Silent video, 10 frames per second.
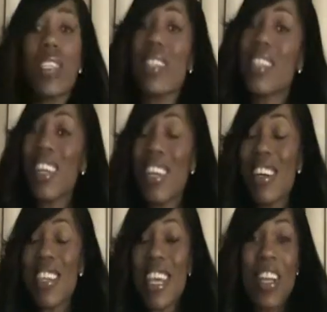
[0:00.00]
This is the
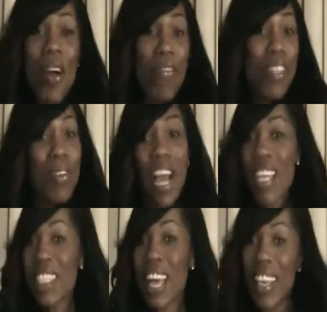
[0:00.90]
look. And hopefully
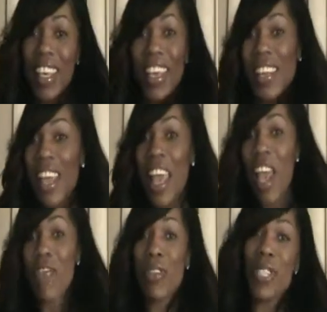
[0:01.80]
you guys like it.
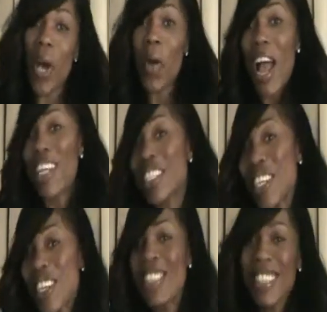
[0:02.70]
If you don't,
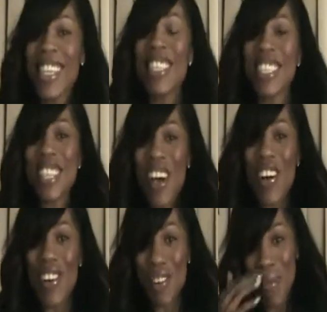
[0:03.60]
I do.
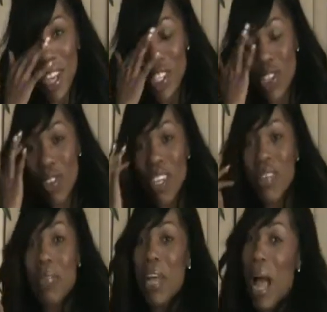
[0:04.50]
So make sure
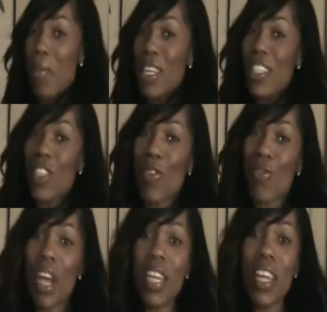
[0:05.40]
you leave some
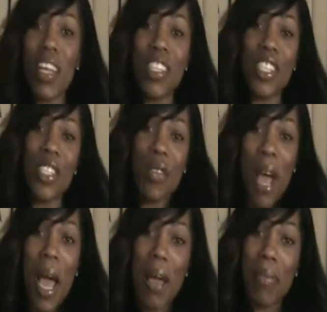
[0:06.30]
comments, rate, and
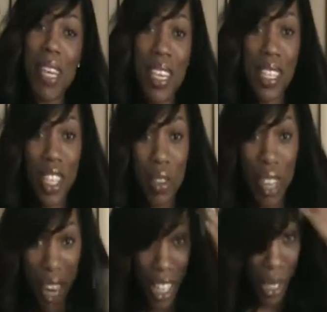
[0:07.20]
subscribe. See you on the